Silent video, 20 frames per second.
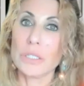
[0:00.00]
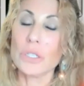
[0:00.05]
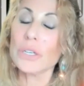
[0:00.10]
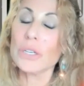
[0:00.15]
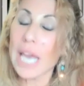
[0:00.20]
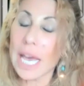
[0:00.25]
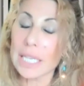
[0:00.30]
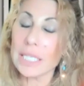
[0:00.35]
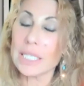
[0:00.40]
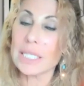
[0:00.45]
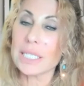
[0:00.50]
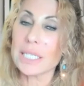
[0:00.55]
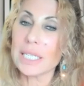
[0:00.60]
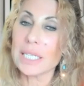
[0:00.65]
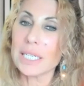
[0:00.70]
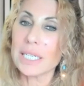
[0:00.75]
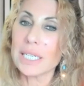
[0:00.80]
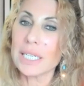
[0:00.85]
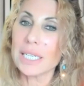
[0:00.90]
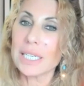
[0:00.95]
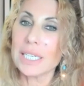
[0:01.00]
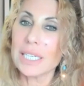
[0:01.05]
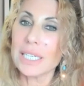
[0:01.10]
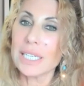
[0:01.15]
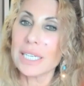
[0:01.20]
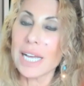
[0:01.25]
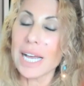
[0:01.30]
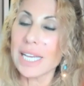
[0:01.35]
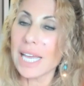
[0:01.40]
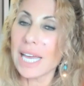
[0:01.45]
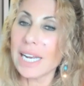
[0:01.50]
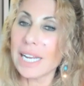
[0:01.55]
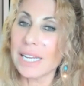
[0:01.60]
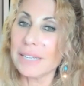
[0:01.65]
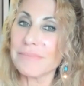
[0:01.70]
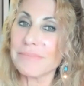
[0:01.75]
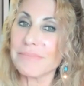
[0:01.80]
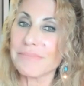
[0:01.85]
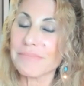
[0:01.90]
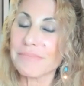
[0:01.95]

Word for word: So, yes, I get it.